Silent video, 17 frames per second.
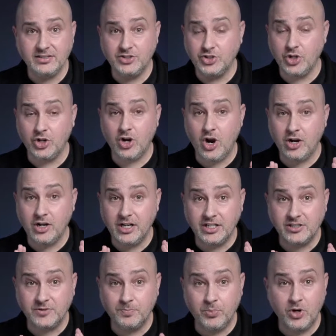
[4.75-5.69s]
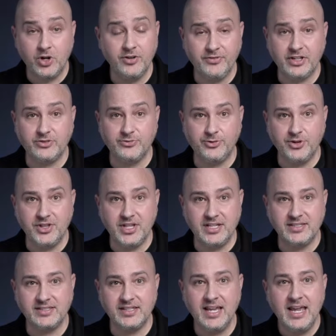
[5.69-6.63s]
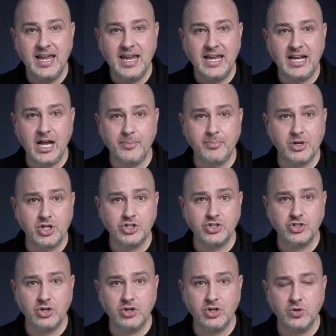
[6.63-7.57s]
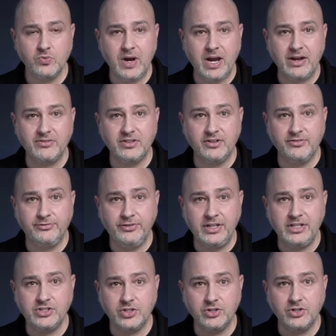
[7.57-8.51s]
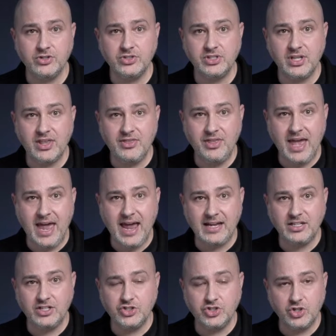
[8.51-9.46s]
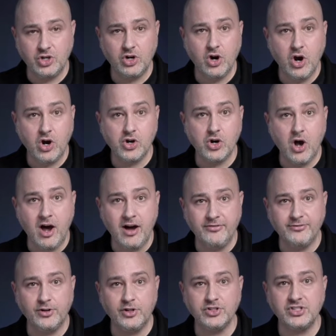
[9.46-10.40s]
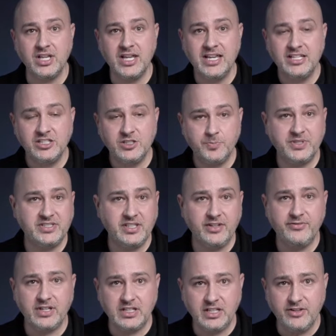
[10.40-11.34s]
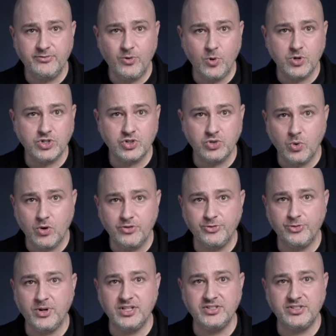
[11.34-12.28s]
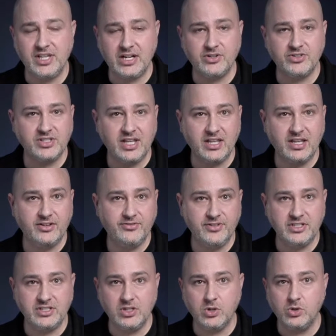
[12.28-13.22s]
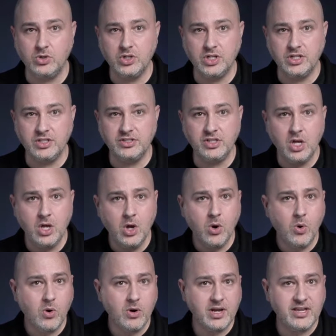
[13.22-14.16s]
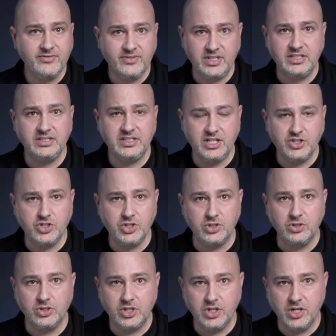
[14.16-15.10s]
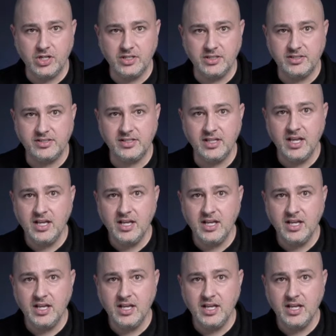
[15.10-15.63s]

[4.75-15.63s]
SureCart is perfect for this, and I'm going to show you around the features that SureCart offers specifically for storefronts that are selling physical goods or even digital goods.